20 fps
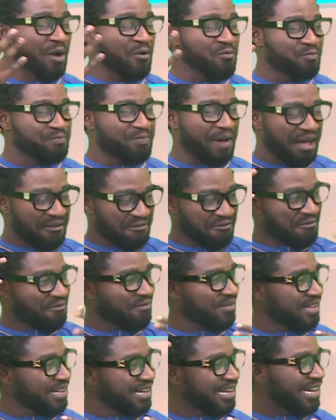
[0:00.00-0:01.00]
when I
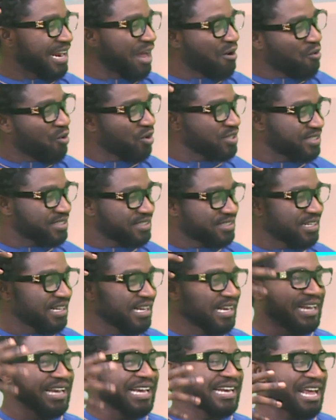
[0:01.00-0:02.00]
bath and I wash
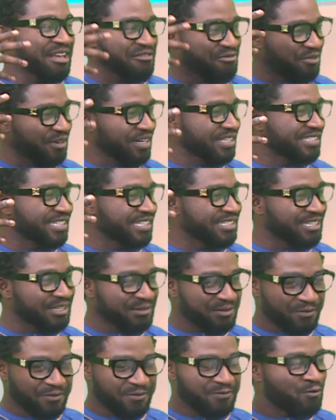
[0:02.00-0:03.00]
and I finish
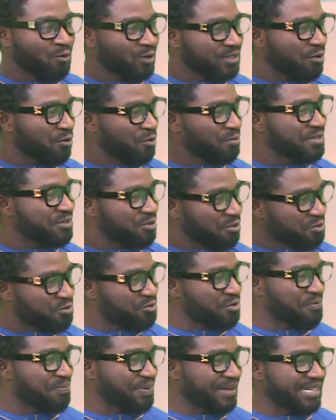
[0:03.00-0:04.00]
and the water will be
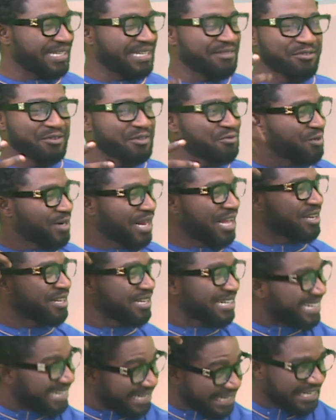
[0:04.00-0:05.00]
still dripping even when
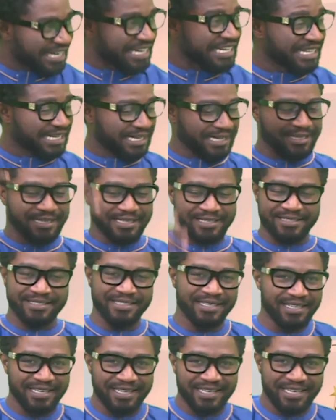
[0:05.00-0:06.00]
I clean and clean. I
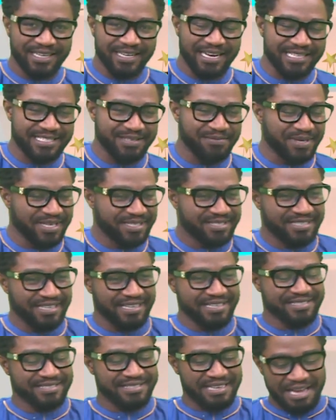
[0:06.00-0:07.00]
know. It doesn't make
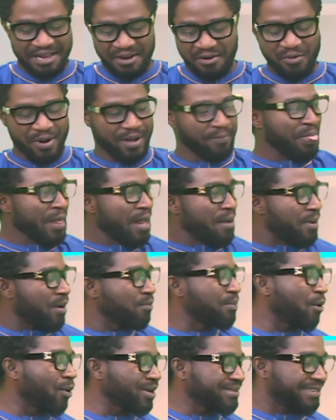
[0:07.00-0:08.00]
sense. Anyway,
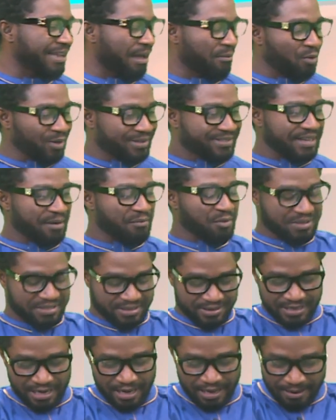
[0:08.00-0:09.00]
but, but what's up? What's up
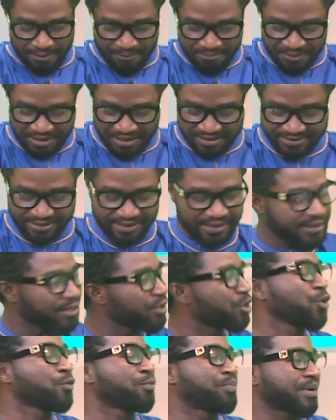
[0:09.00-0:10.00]
with um,
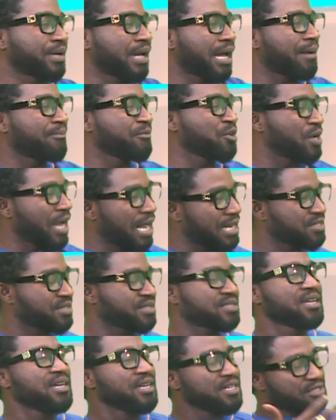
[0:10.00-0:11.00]
Keche, the group? Um, you
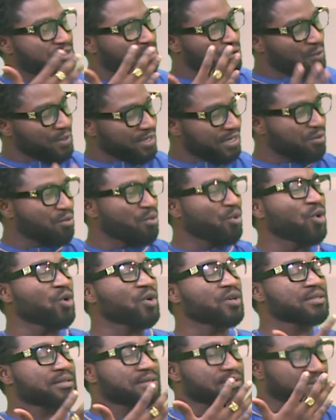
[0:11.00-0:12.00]
guys still winning
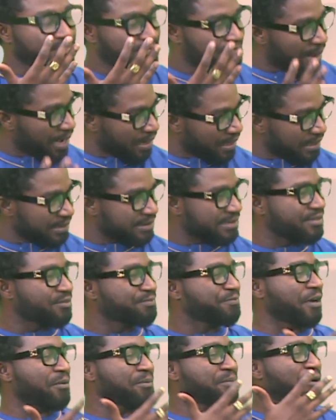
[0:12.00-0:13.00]
awards,
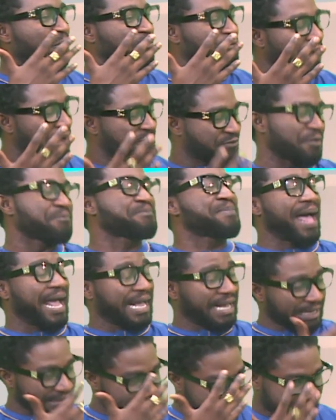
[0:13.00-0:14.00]
bangers and oh, yeah, up, up, after
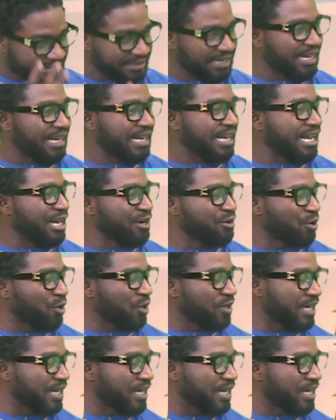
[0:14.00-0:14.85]
bangers know, and all